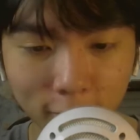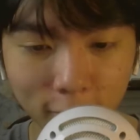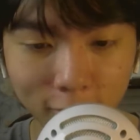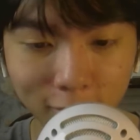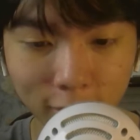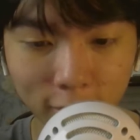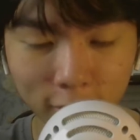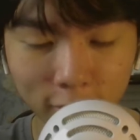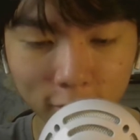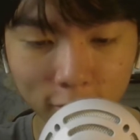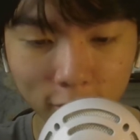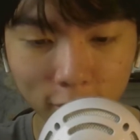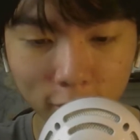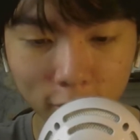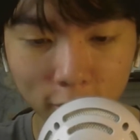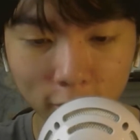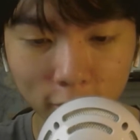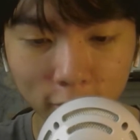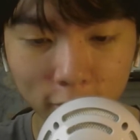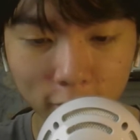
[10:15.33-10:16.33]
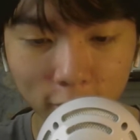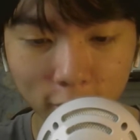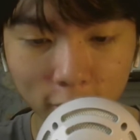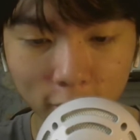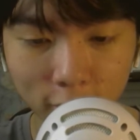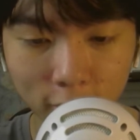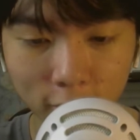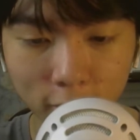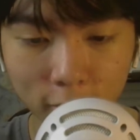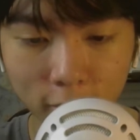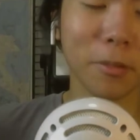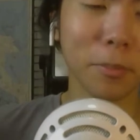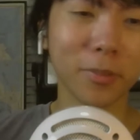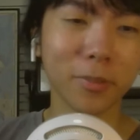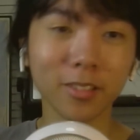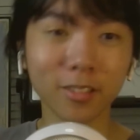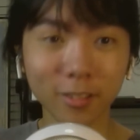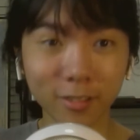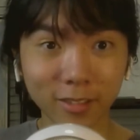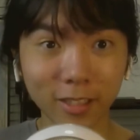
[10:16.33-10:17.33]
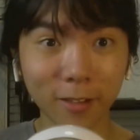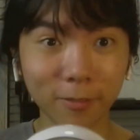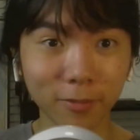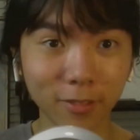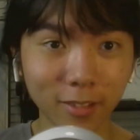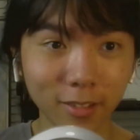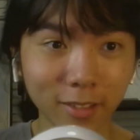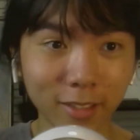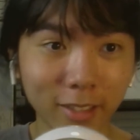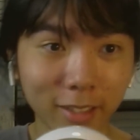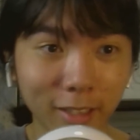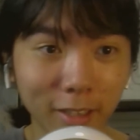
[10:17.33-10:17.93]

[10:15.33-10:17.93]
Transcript: Okay, this is good. This is good. Well, this is definitely